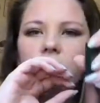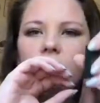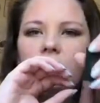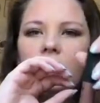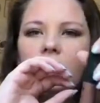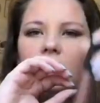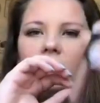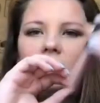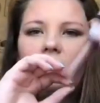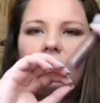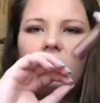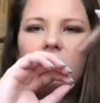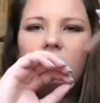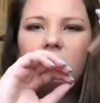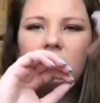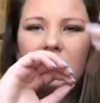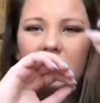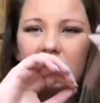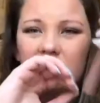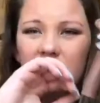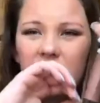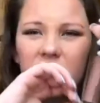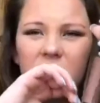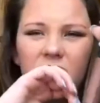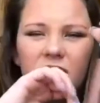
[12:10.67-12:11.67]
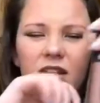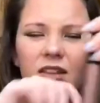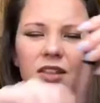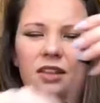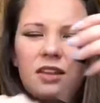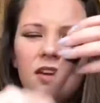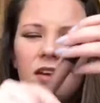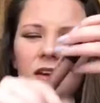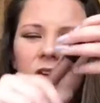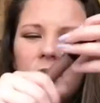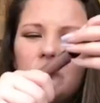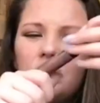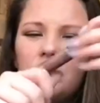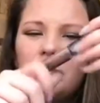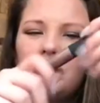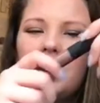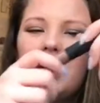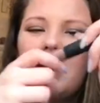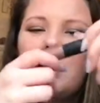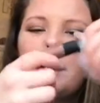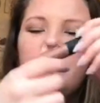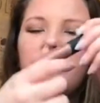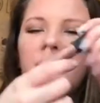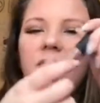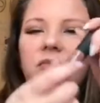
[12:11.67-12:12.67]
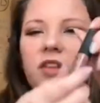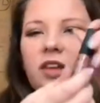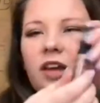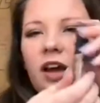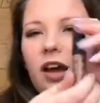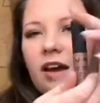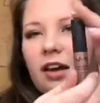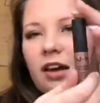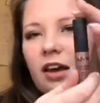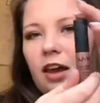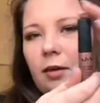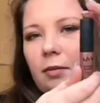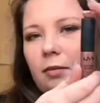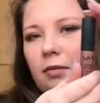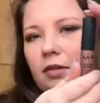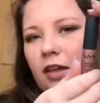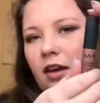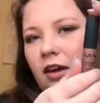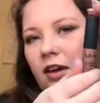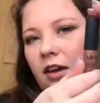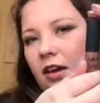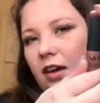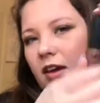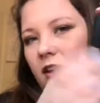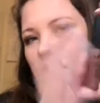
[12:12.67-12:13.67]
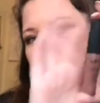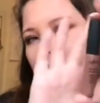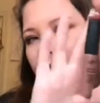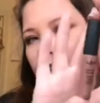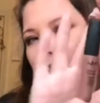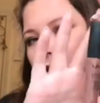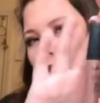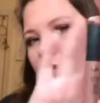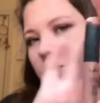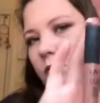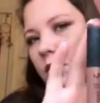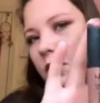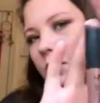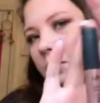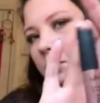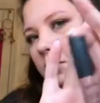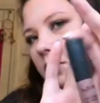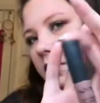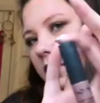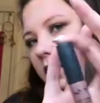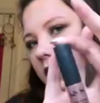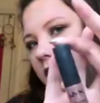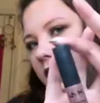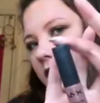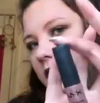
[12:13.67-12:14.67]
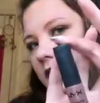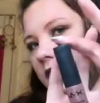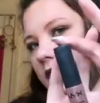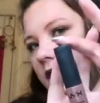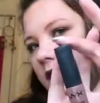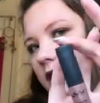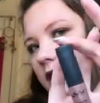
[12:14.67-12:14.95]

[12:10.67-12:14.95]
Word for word: shade Los Angeles, I think, but yeah, it came in that kit. It's really pretty.